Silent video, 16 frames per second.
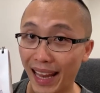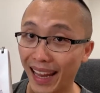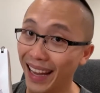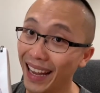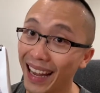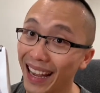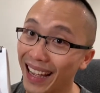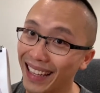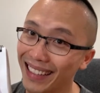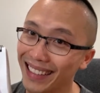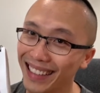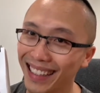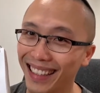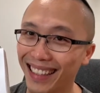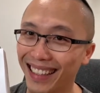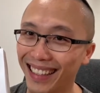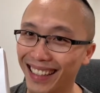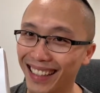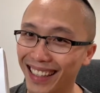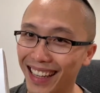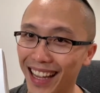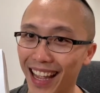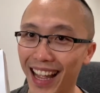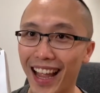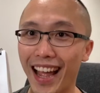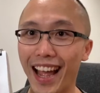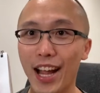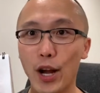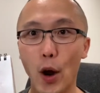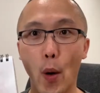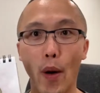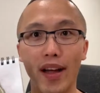And
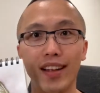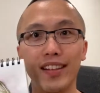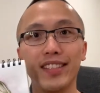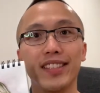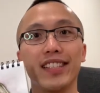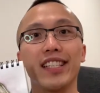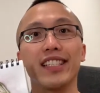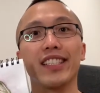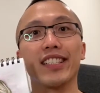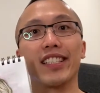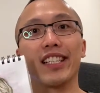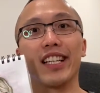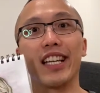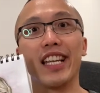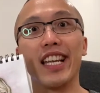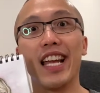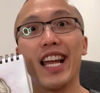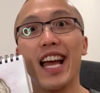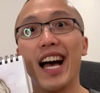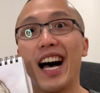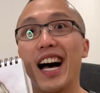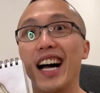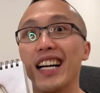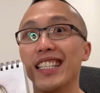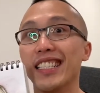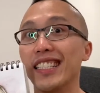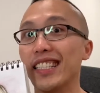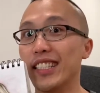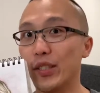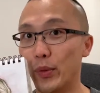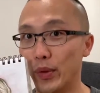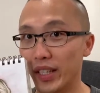coincidentally, I
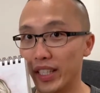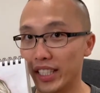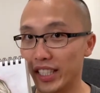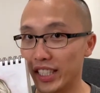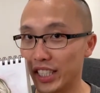did what